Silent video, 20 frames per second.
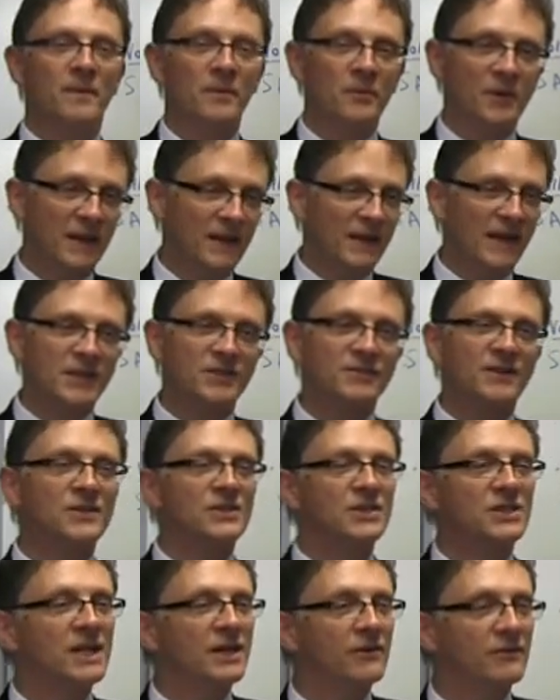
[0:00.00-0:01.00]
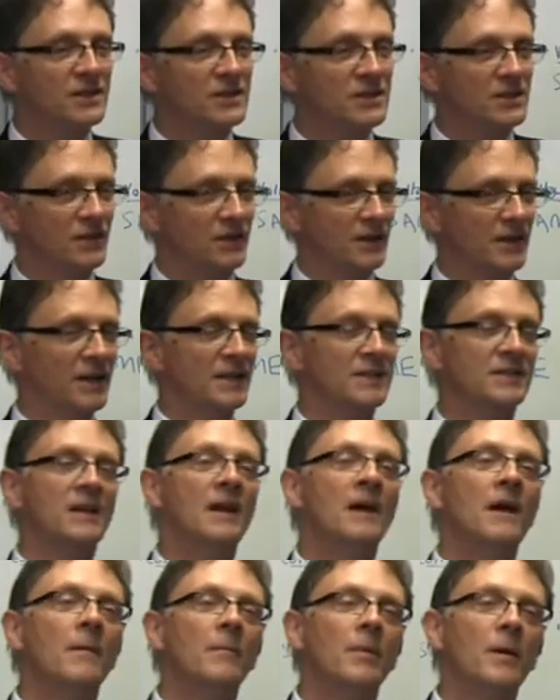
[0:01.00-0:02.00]
People get their heads around series circuits,
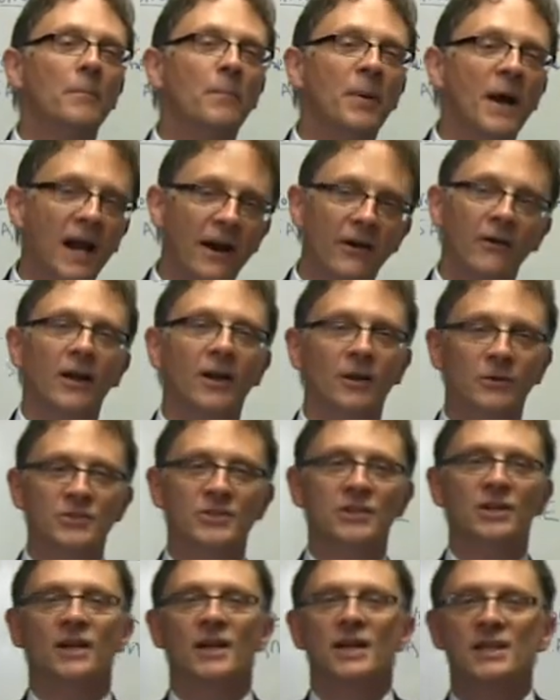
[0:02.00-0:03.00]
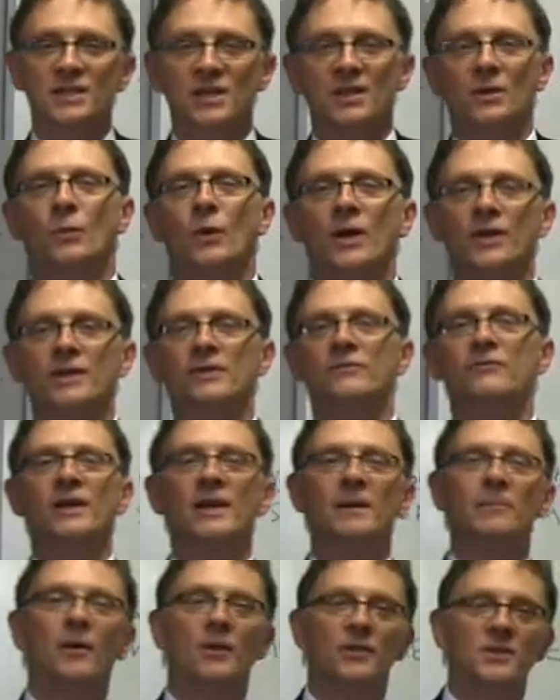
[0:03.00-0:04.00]
but parallel circuits are the one that
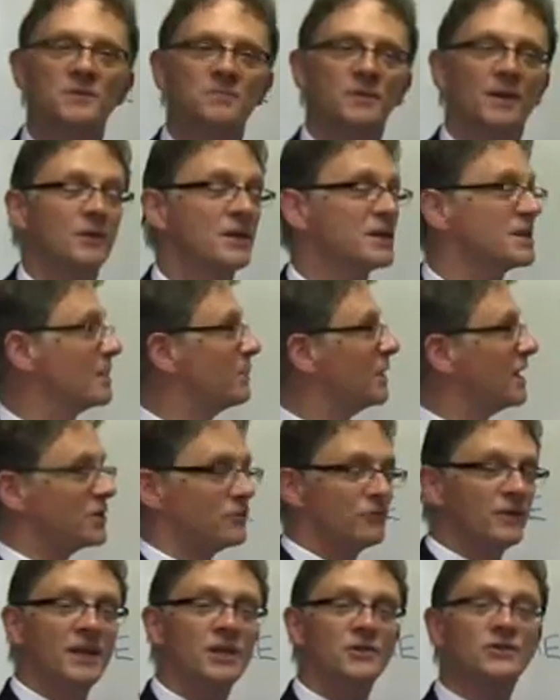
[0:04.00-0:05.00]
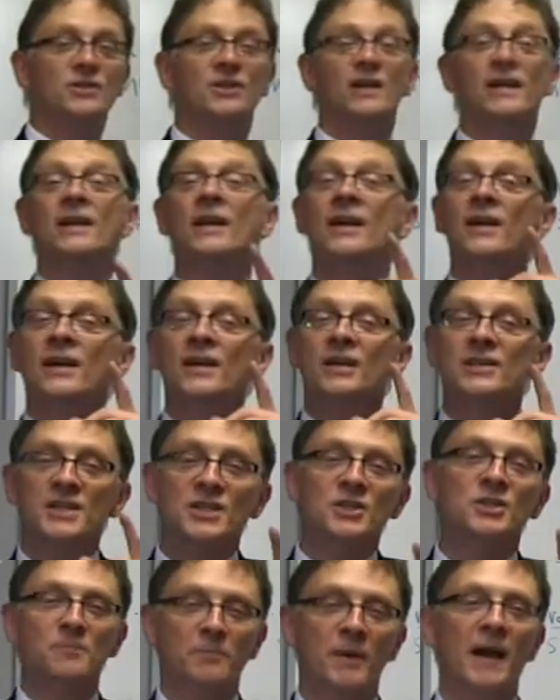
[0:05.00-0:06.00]
really bothers people. He said, well, that's really interesting, because
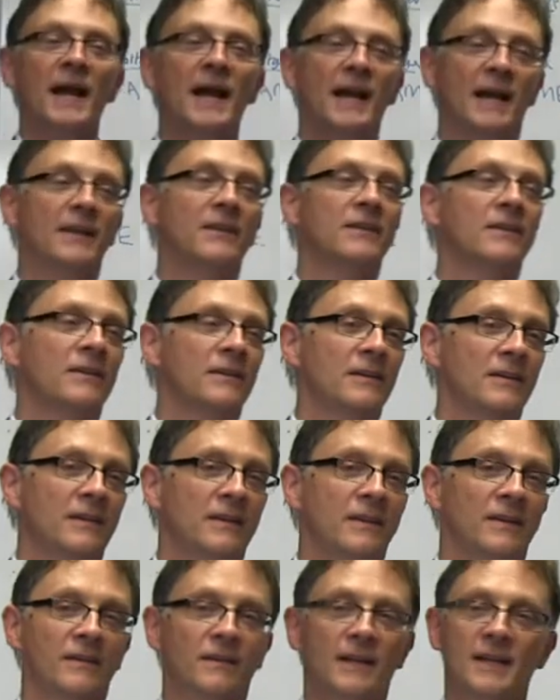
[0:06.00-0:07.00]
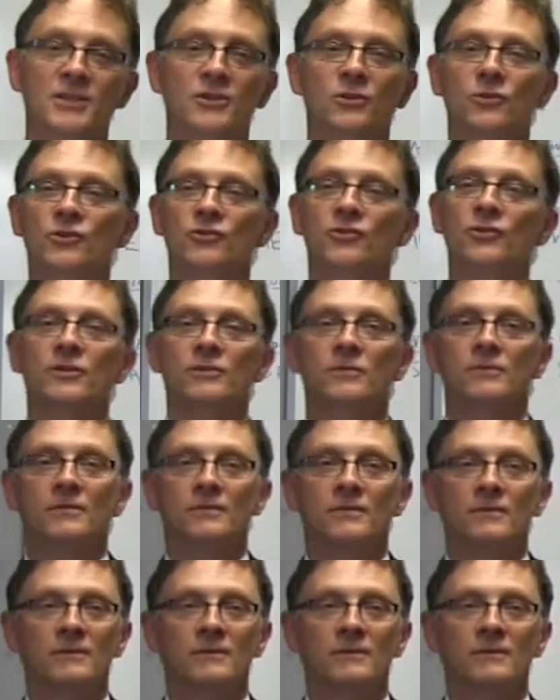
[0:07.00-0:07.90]
in Japan, that's not true.